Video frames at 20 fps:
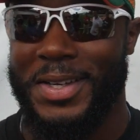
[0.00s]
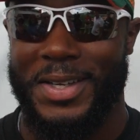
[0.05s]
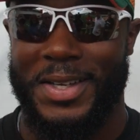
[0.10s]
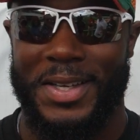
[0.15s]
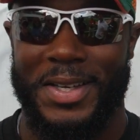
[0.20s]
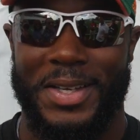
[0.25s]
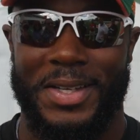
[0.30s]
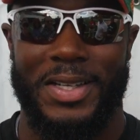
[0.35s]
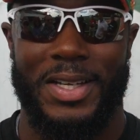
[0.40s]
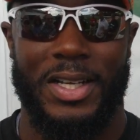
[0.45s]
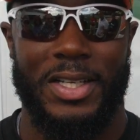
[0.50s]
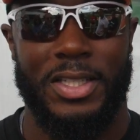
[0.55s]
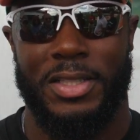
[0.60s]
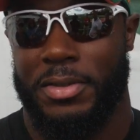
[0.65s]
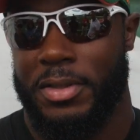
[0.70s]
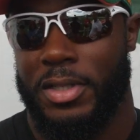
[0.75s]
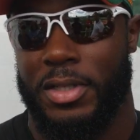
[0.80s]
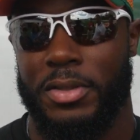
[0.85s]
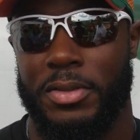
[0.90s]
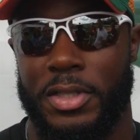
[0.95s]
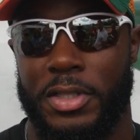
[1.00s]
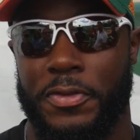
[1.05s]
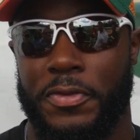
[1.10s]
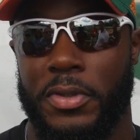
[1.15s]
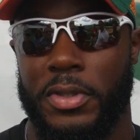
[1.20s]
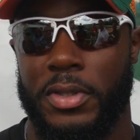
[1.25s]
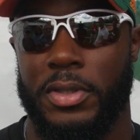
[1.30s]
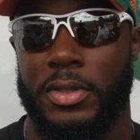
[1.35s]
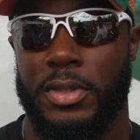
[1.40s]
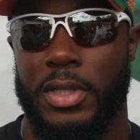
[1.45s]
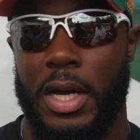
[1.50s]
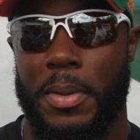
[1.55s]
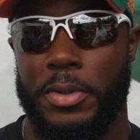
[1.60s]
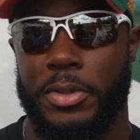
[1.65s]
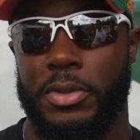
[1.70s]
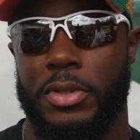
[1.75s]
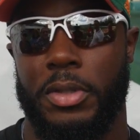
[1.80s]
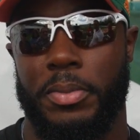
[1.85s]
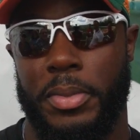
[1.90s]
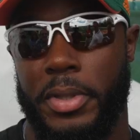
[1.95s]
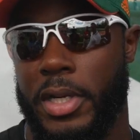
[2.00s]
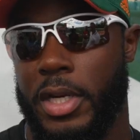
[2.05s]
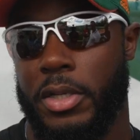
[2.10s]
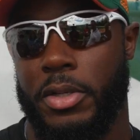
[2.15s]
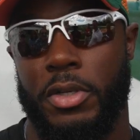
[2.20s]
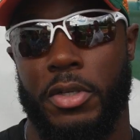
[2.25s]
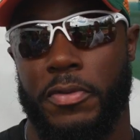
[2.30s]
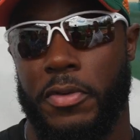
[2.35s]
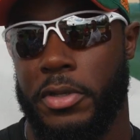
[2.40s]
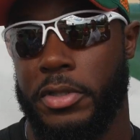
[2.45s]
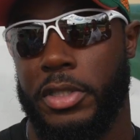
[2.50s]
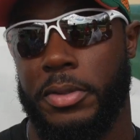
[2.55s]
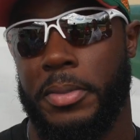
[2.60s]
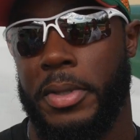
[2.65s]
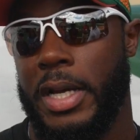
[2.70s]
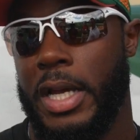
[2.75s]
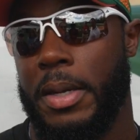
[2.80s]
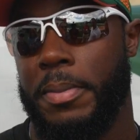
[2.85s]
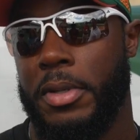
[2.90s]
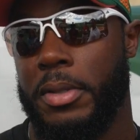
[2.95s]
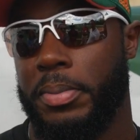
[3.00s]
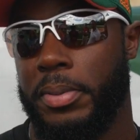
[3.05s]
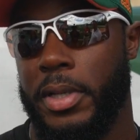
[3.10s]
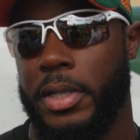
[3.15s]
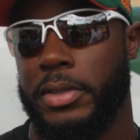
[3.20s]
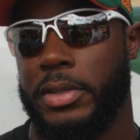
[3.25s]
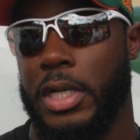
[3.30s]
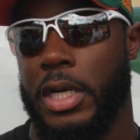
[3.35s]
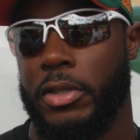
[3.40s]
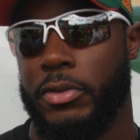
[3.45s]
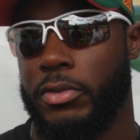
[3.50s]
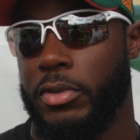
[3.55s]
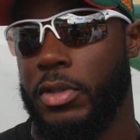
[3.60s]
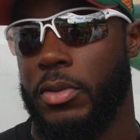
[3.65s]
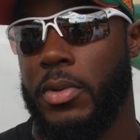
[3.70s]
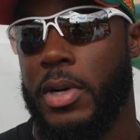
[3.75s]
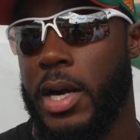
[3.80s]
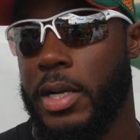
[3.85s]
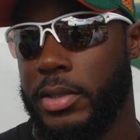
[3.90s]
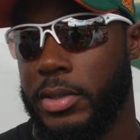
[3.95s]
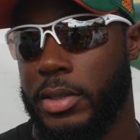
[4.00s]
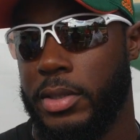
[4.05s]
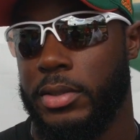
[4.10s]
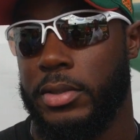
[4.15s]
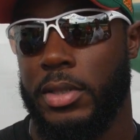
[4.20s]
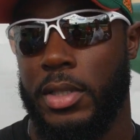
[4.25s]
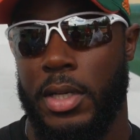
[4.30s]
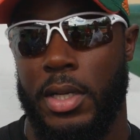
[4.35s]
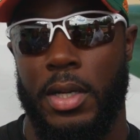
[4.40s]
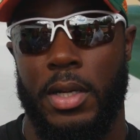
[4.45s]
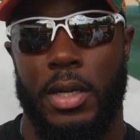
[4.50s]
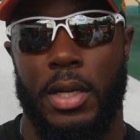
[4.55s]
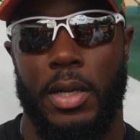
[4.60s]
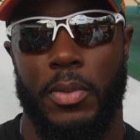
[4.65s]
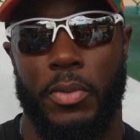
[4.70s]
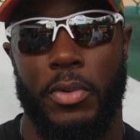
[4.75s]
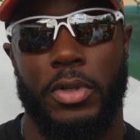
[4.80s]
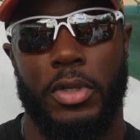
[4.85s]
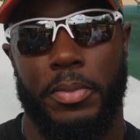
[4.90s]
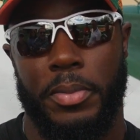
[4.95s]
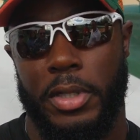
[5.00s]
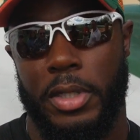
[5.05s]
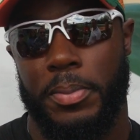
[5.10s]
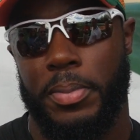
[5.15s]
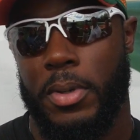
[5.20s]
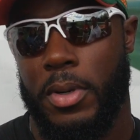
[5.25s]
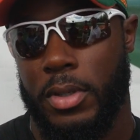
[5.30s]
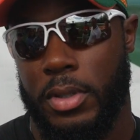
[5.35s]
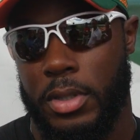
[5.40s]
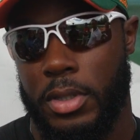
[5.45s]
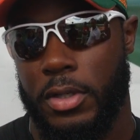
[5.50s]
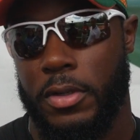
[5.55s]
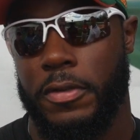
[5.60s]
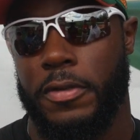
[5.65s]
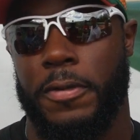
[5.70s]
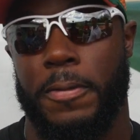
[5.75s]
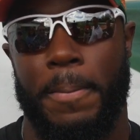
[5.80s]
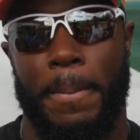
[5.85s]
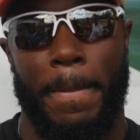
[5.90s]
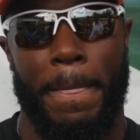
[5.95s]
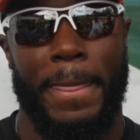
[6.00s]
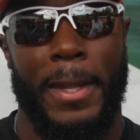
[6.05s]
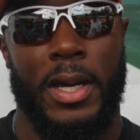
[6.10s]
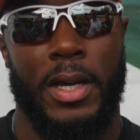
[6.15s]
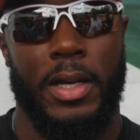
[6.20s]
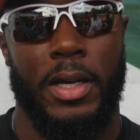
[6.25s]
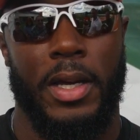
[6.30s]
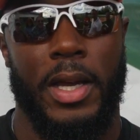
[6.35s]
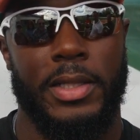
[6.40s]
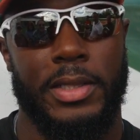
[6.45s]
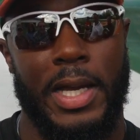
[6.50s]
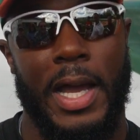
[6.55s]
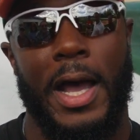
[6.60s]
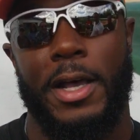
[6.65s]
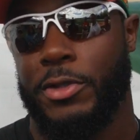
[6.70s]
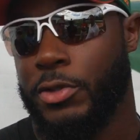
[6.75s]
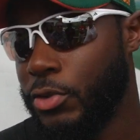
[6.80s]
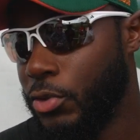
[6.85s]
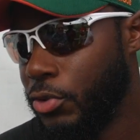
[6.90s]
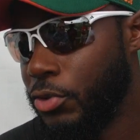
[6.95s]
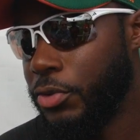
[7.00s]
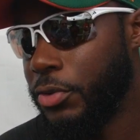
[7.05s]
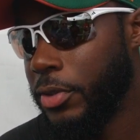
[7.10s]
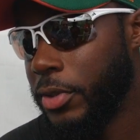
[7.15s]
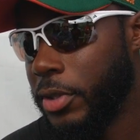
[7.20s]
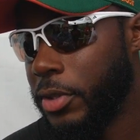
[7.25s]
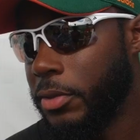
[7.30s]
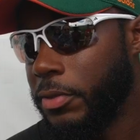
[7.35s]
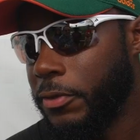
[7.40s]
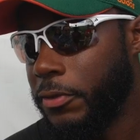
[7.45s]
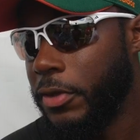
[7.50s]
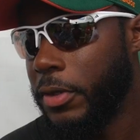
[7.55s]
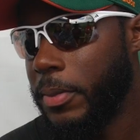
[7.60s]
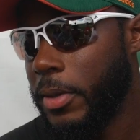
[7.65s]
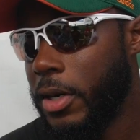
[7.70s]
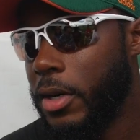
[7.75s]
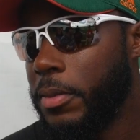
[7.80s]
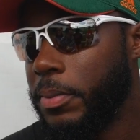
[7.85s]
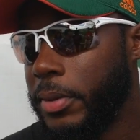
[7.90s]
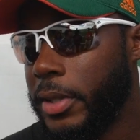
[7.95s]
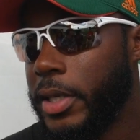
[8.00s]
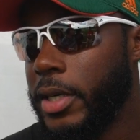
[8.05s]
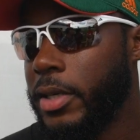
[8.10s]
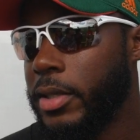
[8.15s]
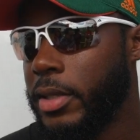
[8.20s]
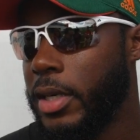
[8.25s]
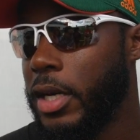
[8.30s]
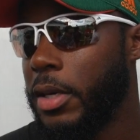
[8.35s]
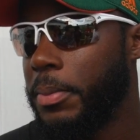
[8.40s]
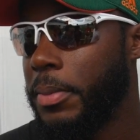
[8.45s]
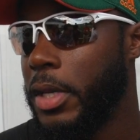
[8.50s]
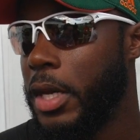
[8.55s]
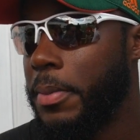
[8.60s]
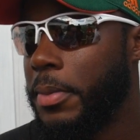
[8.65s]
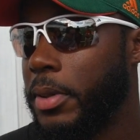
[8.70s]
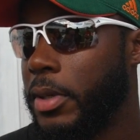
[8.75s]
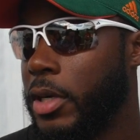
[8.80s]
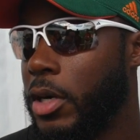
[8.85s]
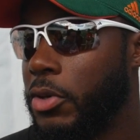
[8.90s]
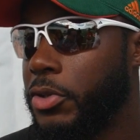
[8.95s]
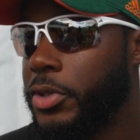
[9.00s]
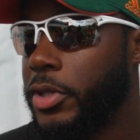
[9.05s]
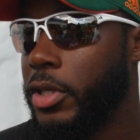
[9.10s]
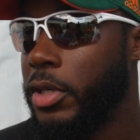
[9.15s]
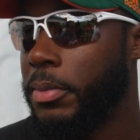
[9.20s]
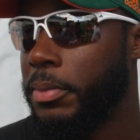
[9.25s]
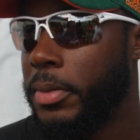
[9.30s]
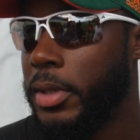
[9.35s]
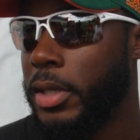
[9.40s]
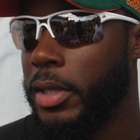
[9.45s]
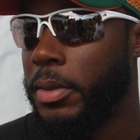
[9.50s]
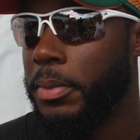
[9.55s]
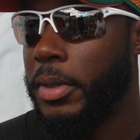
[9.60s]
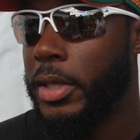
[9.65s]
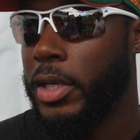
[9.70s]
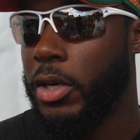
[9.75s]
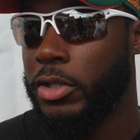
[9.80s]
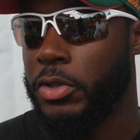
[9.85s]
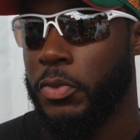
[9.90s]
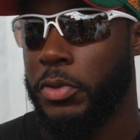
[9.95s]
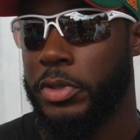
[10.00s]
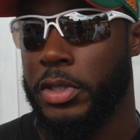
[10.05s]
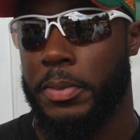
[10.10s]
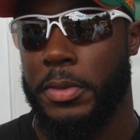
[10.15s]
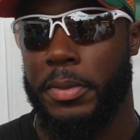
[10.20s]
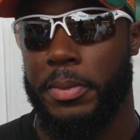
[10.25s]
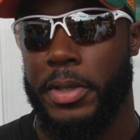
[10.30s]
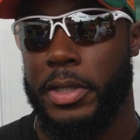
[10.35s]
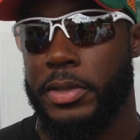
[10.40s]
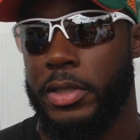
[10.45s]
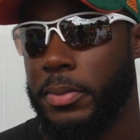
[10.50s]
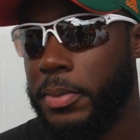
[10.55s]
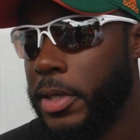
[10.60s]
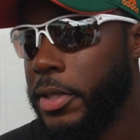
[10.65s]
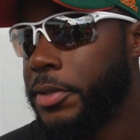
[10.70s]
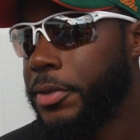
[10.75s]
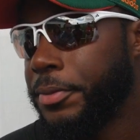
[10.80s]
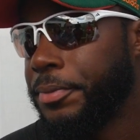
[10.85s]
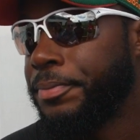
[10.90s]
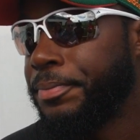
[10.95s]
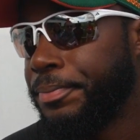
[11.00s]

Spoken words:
And just for the opportunity to be here at the University of Miami, a place that I grew up watching and wanted to be a part of as a high school, football player. Now I'd be able to coach here and be coaching with some of the best of the best.